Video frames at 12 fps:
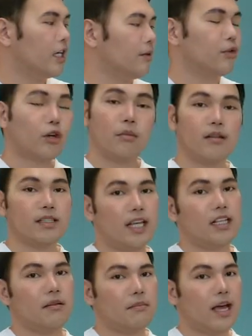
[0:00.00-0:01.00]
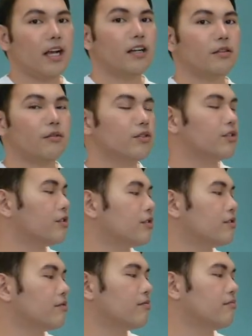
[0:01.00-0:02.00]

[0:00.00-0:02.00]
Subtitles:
normal saline bag, which is